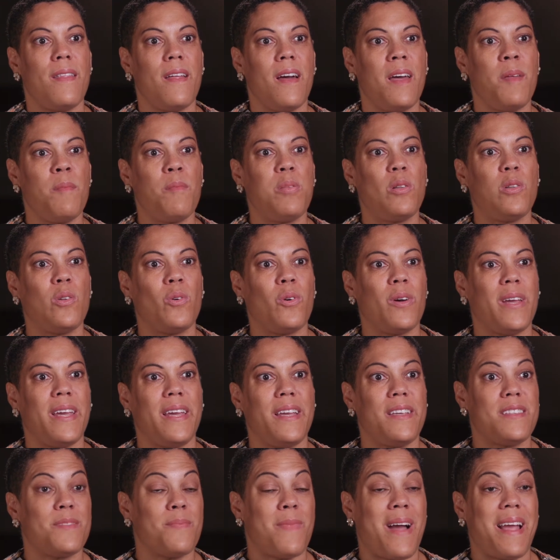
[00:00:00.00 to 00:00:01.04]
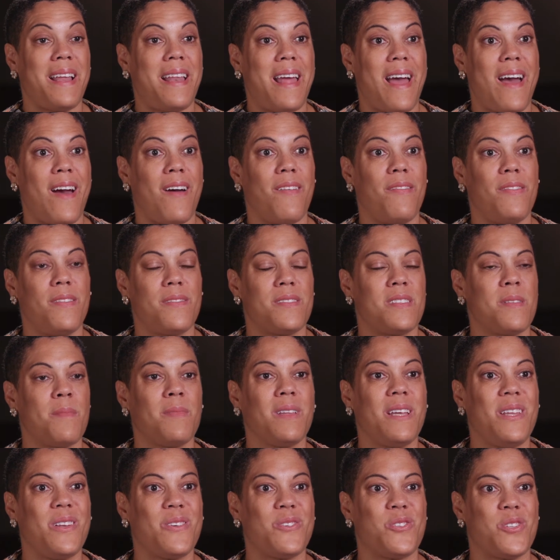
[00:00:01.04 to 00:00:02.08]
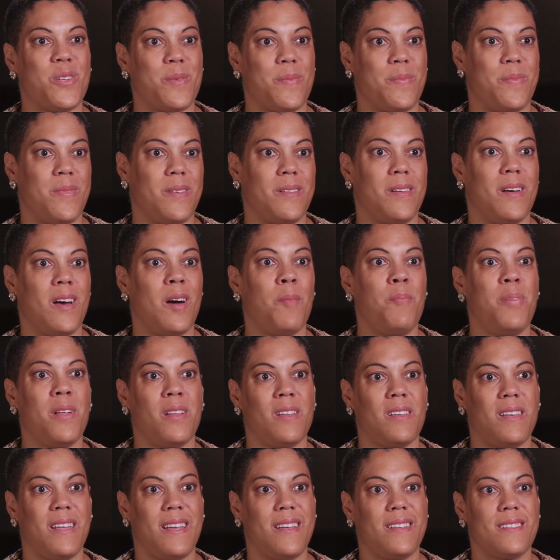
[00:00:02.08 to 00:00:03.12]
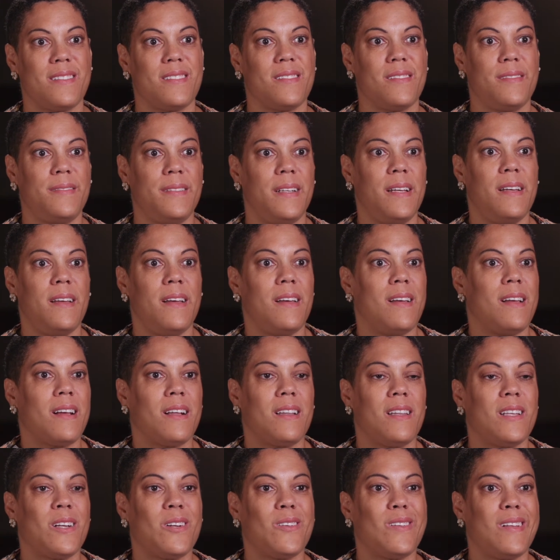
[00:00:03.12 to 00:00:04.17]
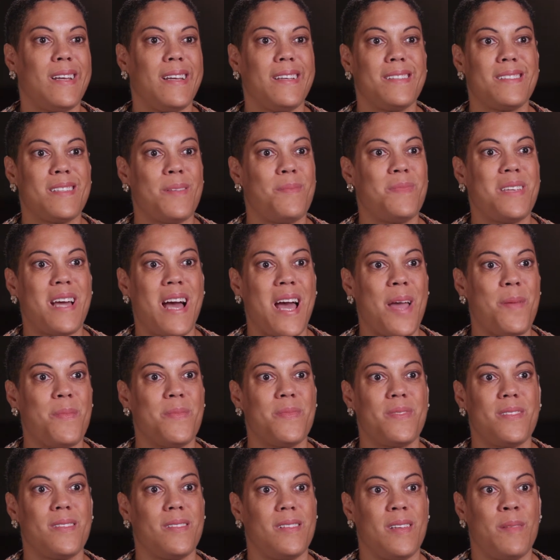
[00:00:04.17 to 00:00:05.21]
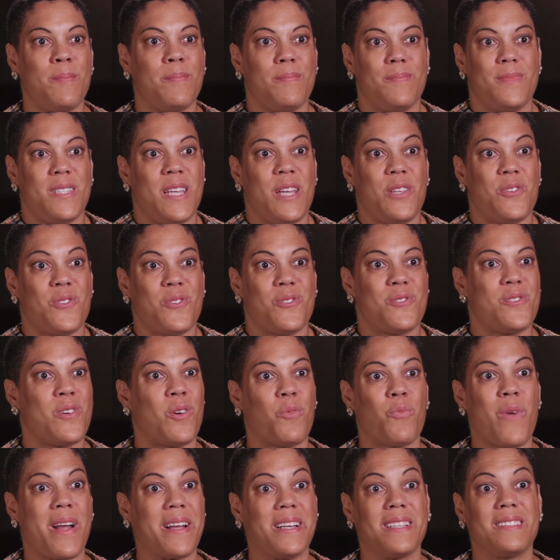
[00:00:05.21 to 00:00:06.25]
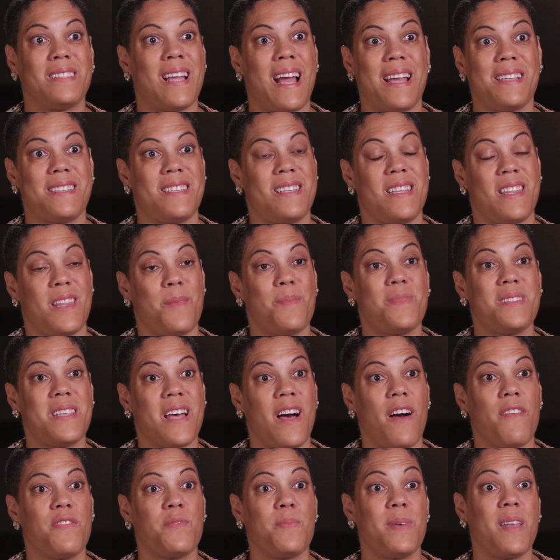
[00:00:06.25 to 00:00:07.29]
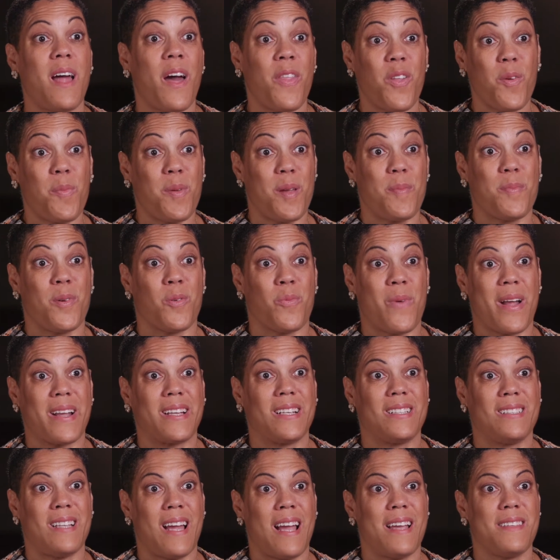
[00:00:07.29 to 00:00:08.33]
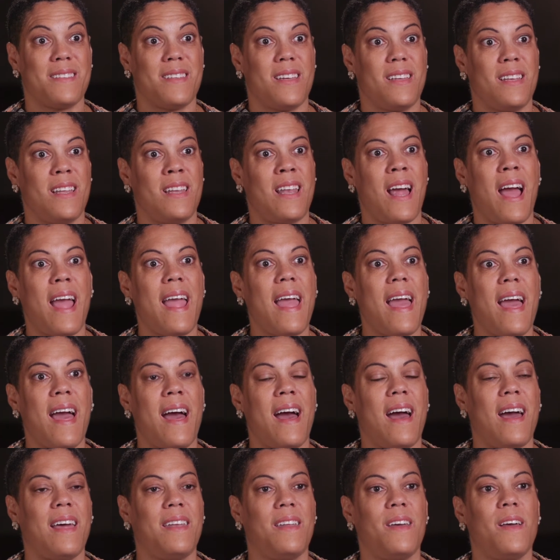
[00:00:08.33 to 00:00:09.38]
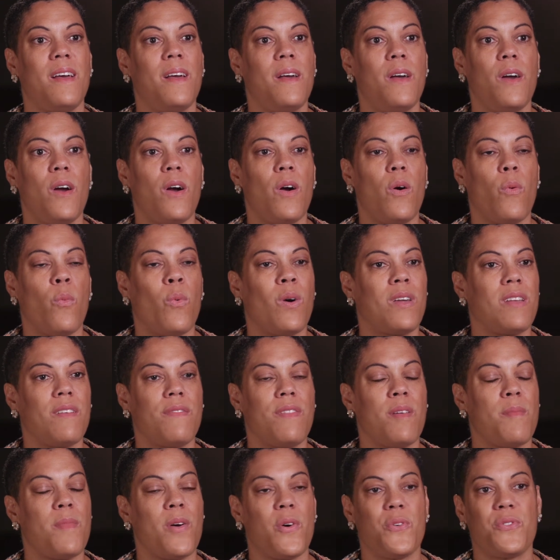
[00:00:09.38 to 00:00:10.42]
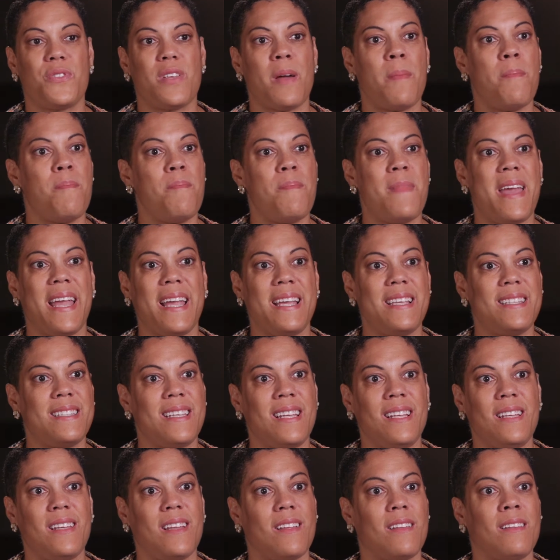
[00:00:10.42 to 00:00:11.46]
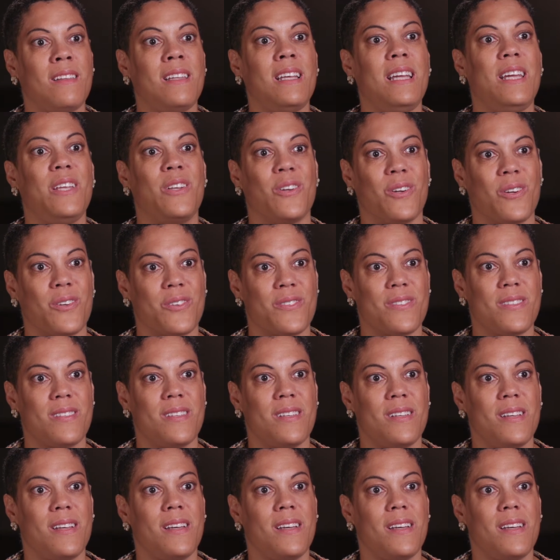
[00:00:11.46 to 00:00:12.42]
employees might have some leadership abilities. Clearly, sometimes teachers don't recognize it in themselves, but other people recognize it. And I had one of the most amazing leaders